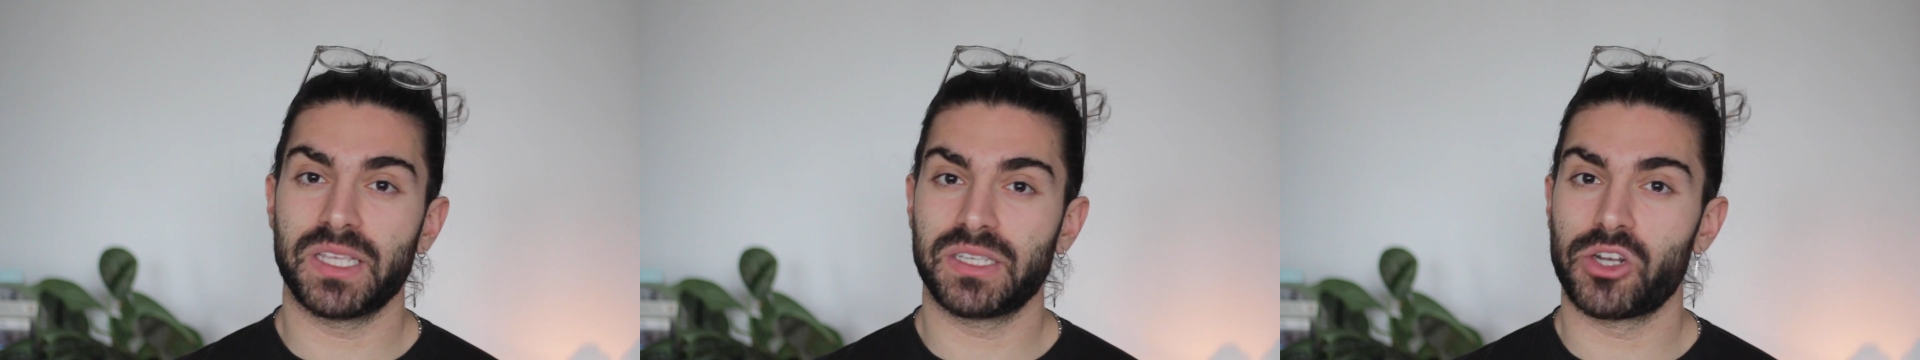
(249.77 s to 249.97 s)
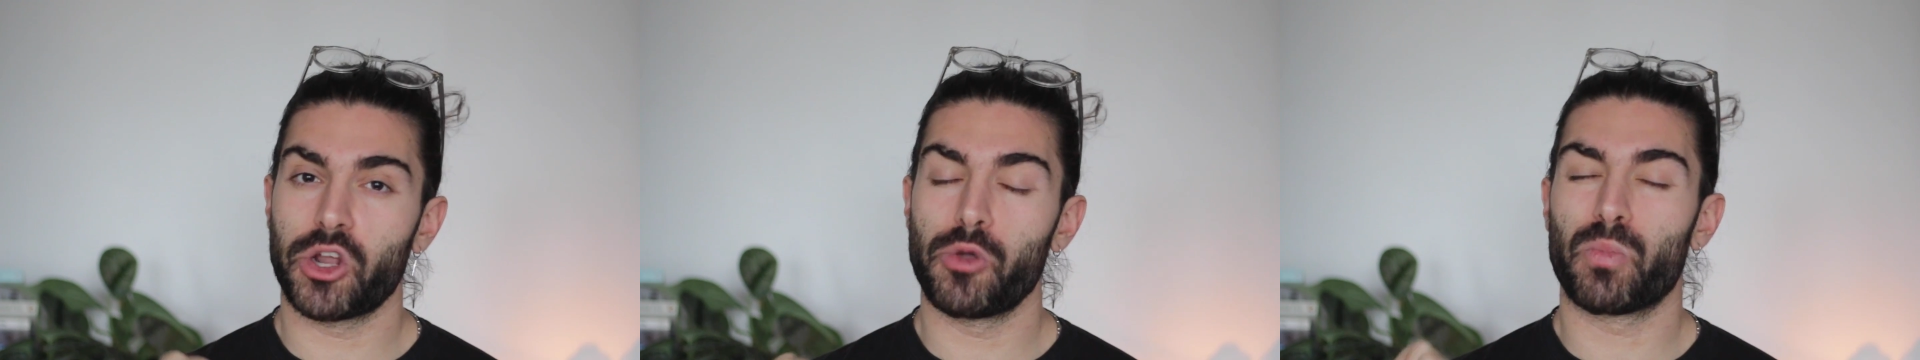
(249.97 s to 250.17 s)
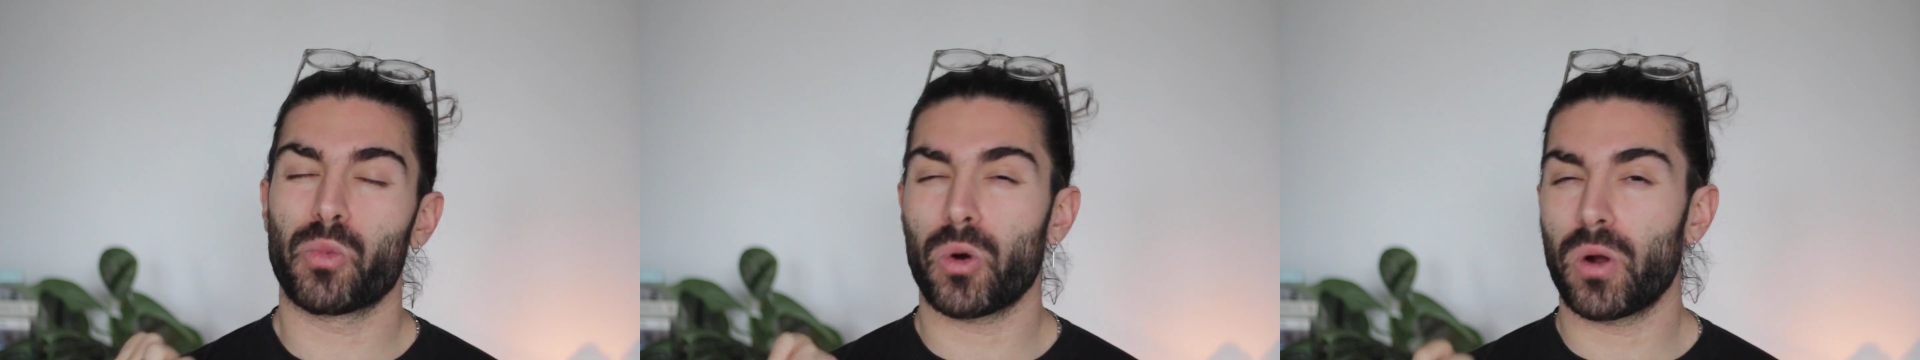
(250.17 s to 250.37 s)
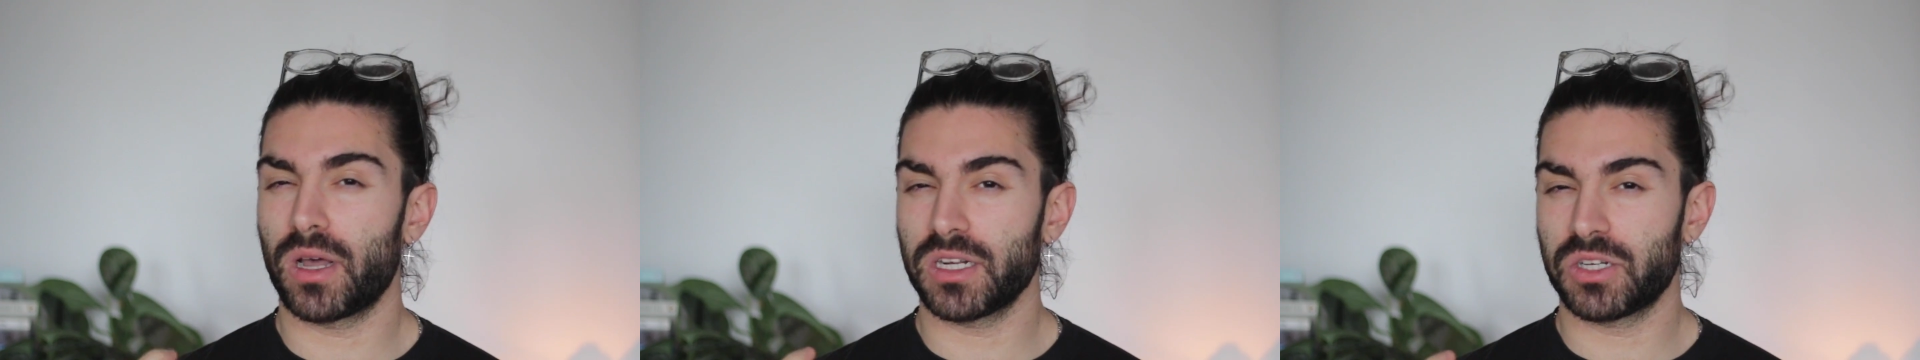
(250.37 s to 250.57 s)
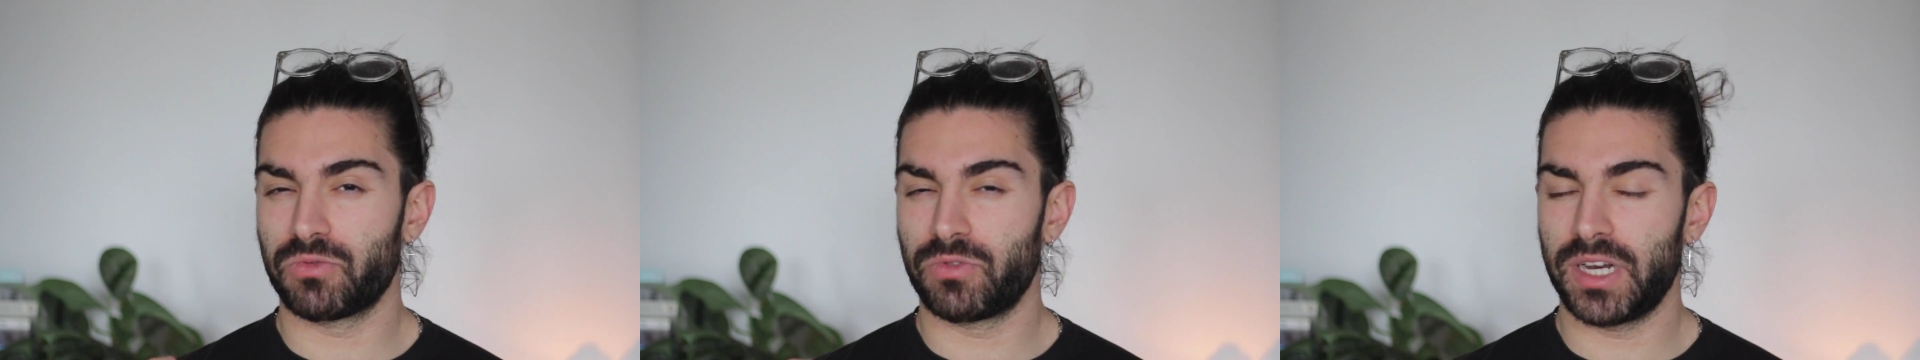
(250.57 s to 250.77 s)
There's no
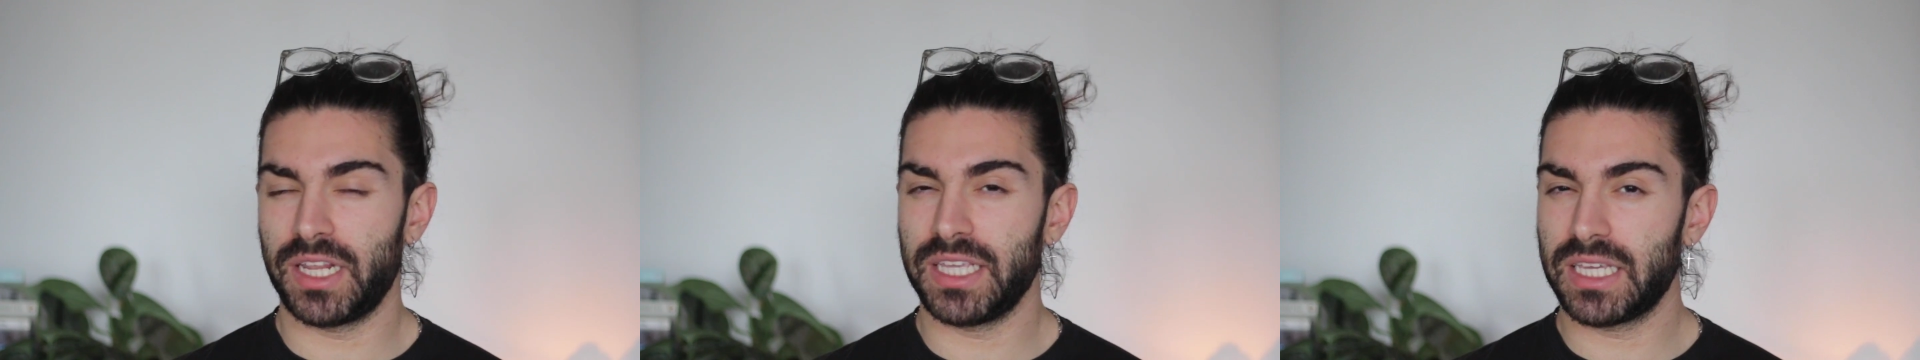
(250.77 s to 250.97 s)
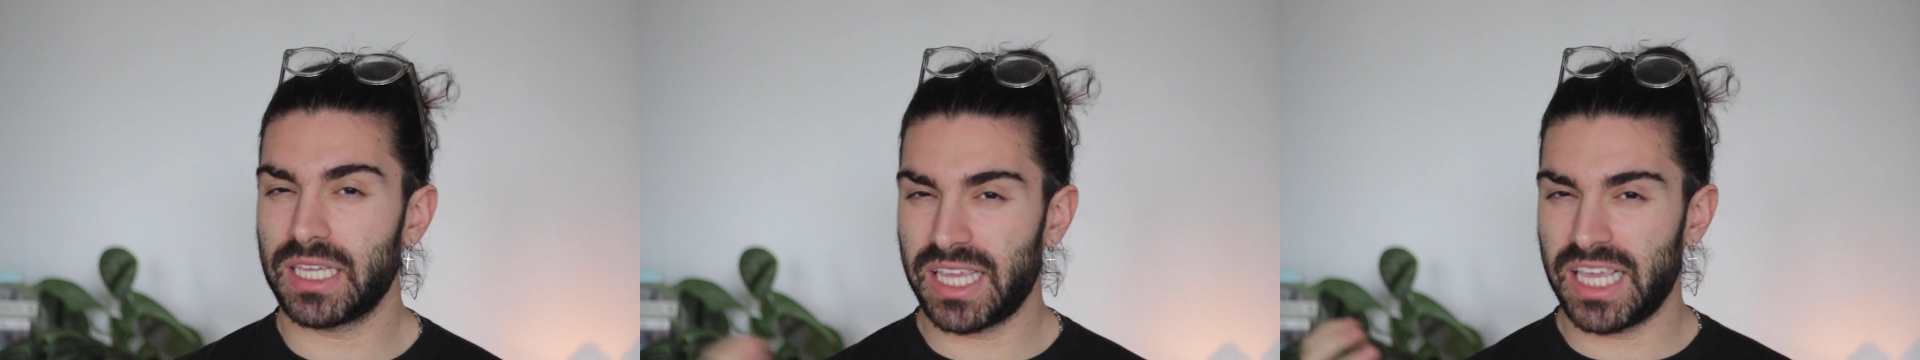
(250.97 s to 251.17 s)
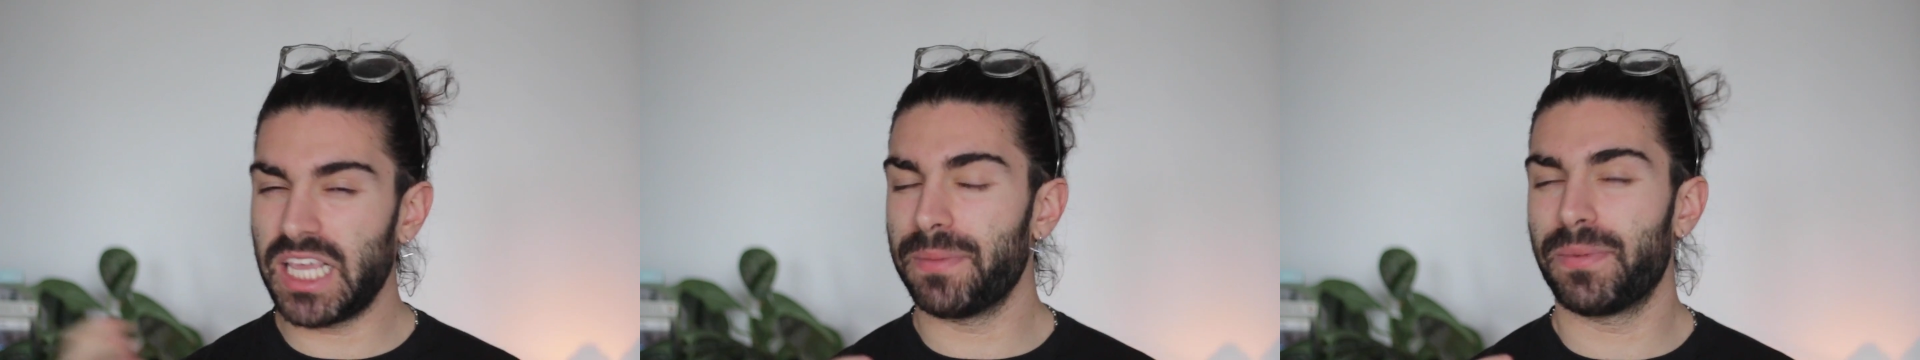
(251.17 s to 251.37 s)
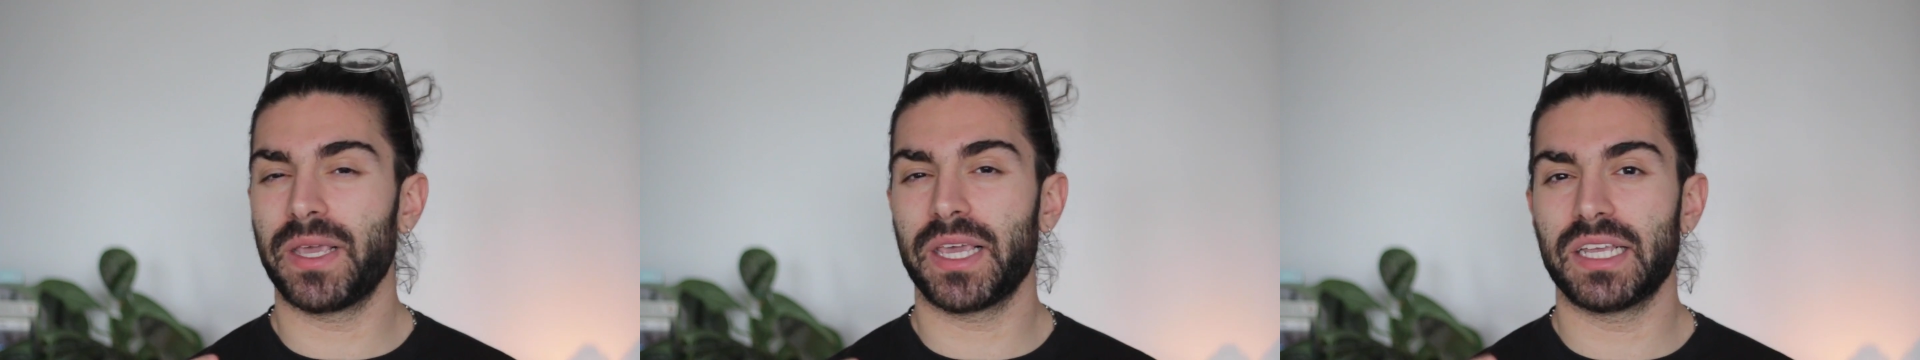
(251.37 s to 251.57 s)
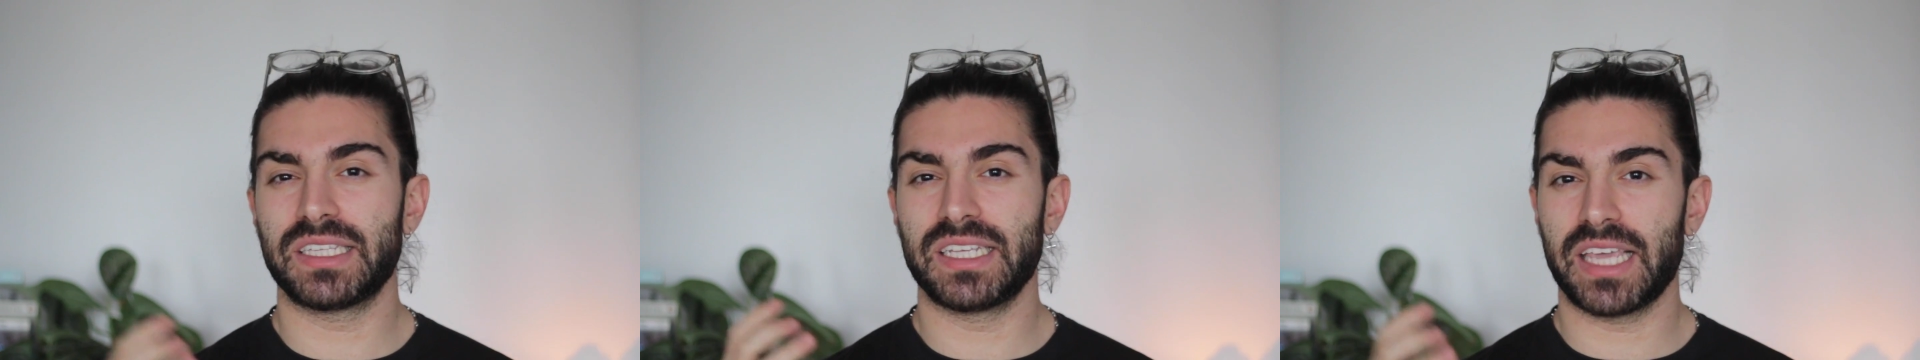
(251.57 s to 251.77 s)
product really
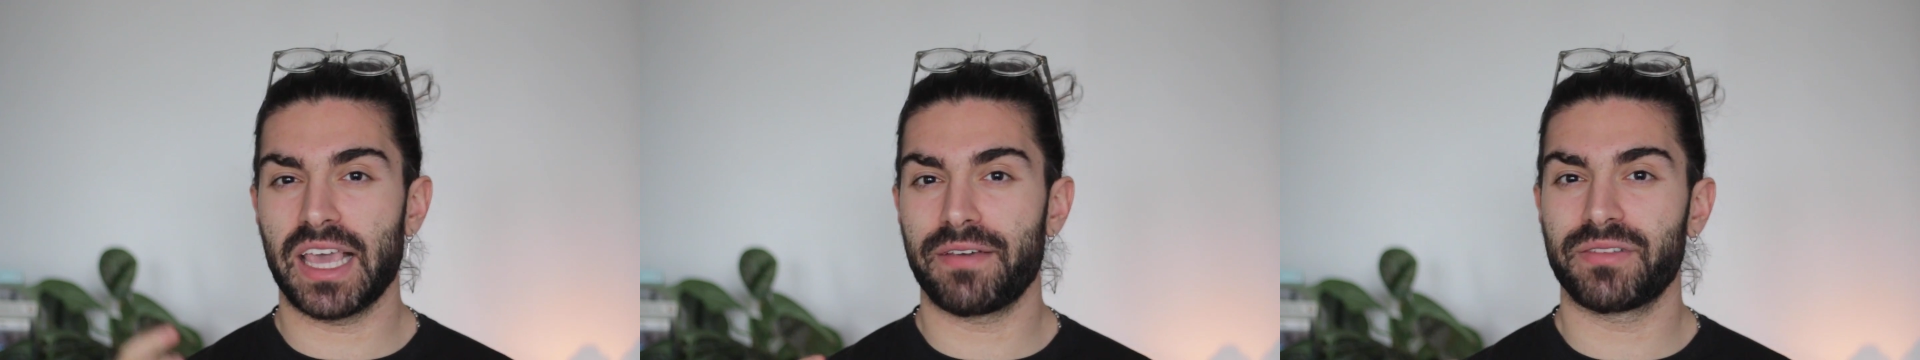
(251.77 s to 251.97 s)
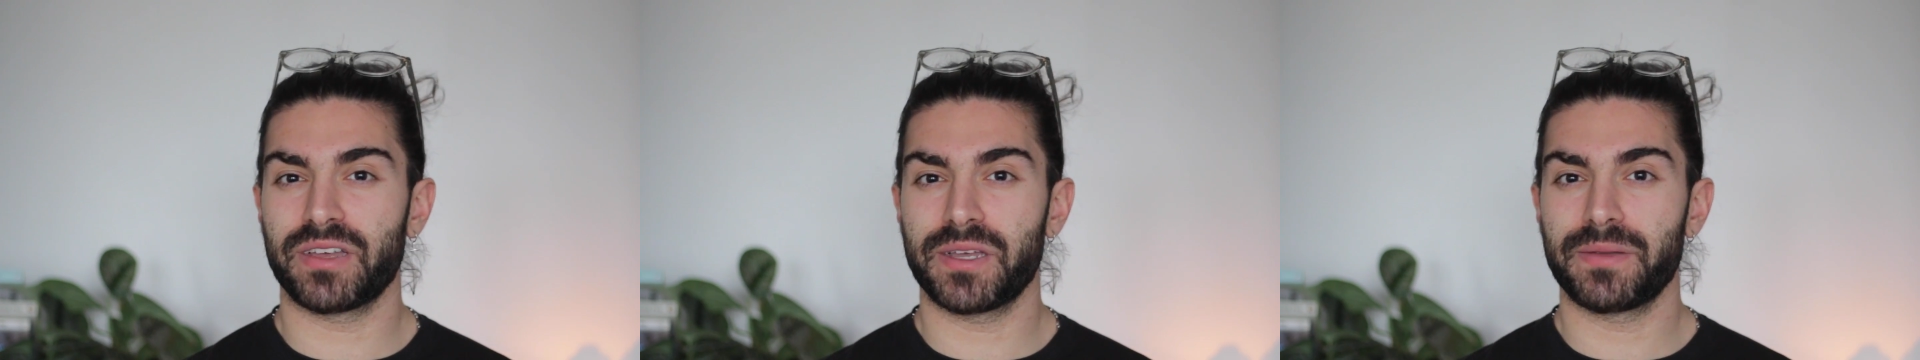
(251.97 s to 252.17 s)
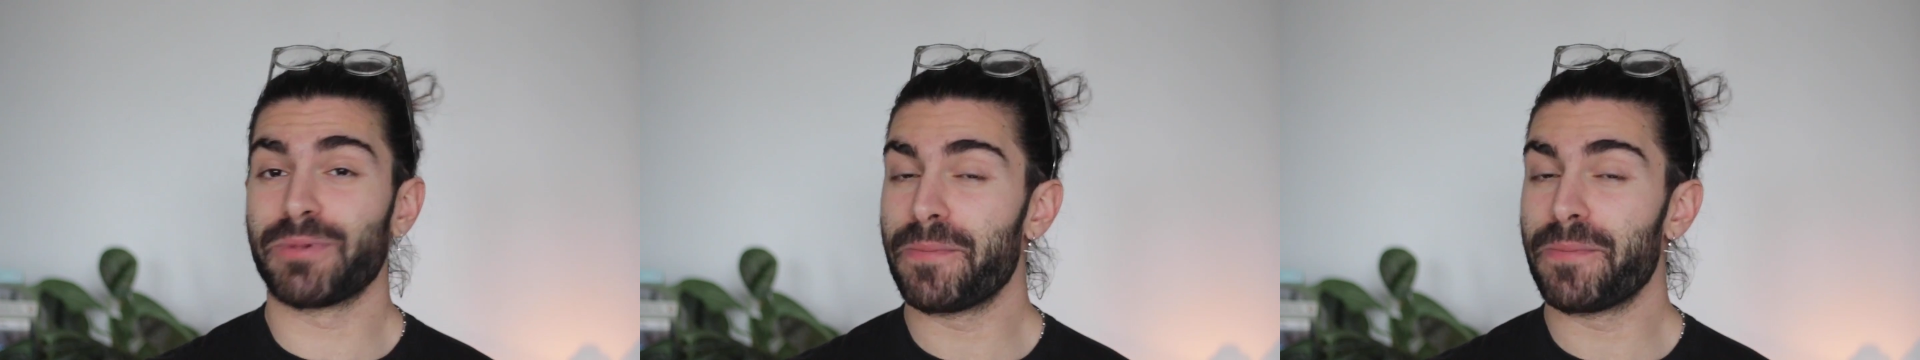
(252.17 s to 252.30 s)
keeping it together.